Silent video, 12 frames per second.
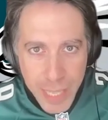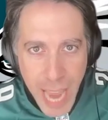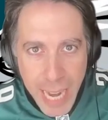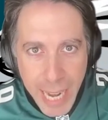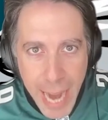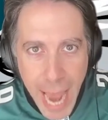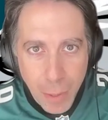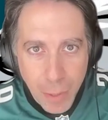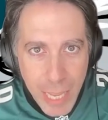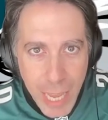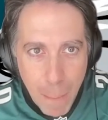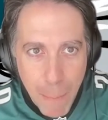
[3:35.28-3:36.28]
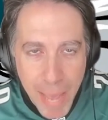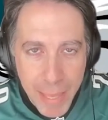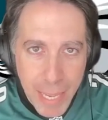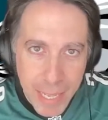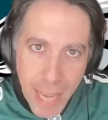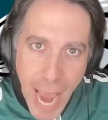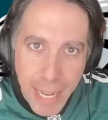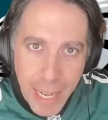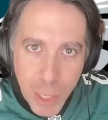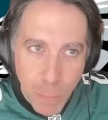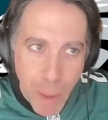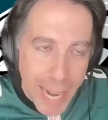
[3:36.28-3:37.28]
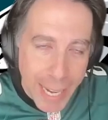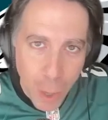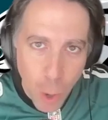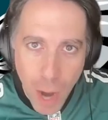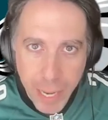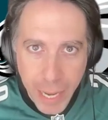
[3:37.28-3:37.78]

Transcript: should have taken out the appendicitis back in